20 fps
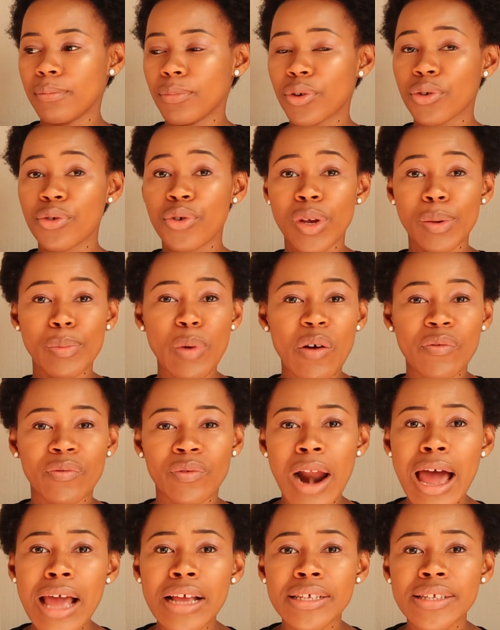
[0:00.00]
cream of
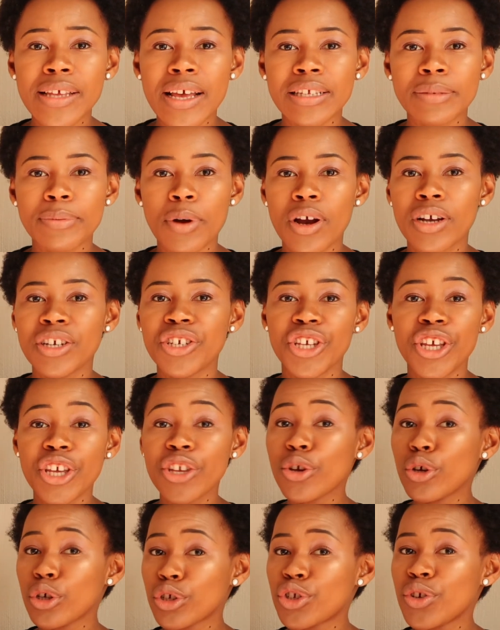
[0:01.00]
rice as porridge. He
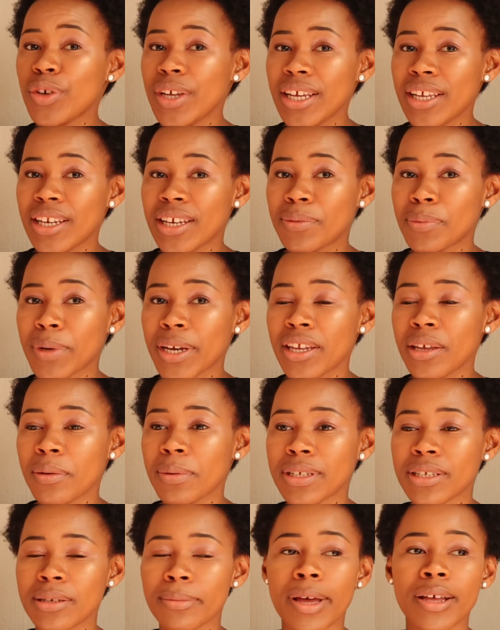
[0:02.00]
used to eat it when he
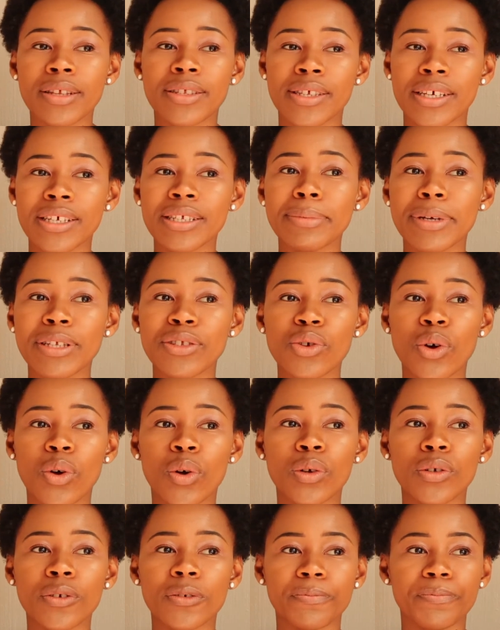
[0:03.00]
was about 6 months
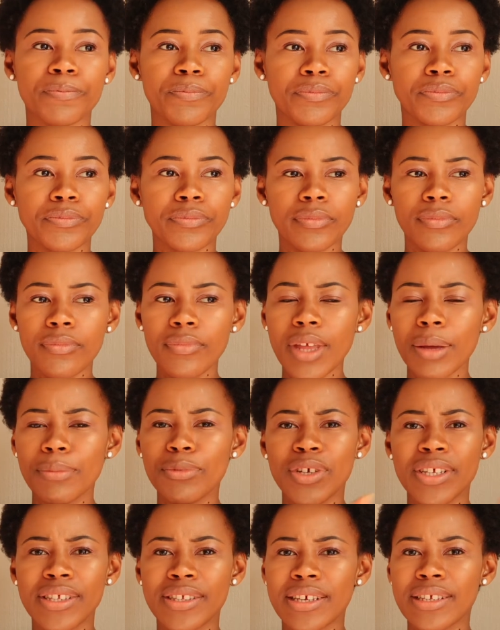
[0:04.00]
old,
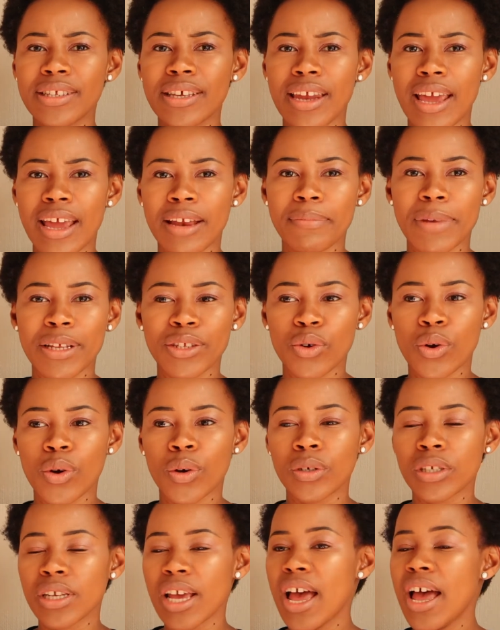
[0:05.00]
between 6 and 8 months
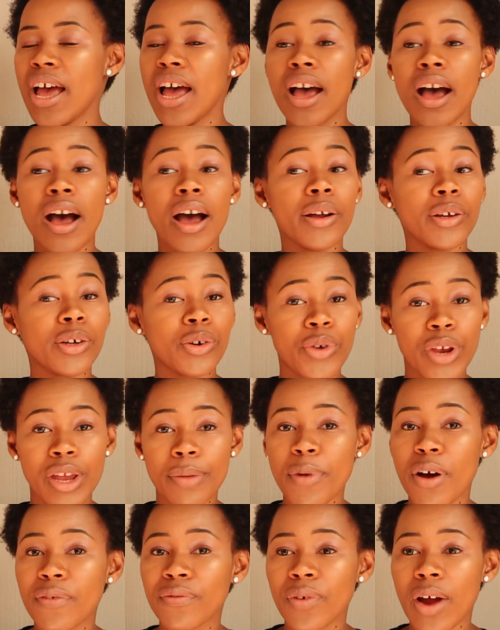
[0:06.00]
old. Cream
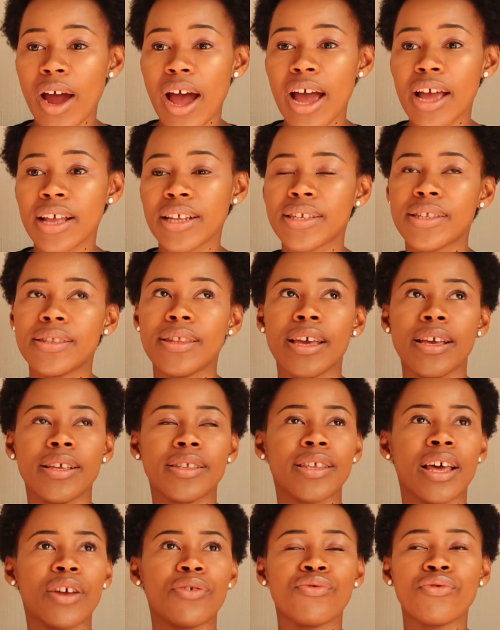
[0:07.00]
of rice, there's
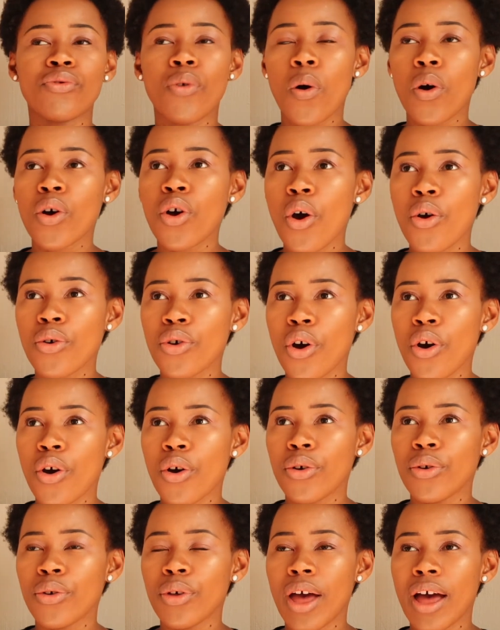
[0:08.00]
that raw
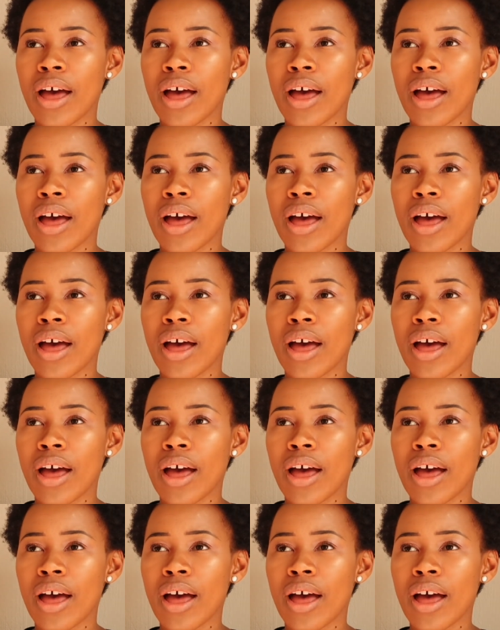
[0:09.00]
cocoa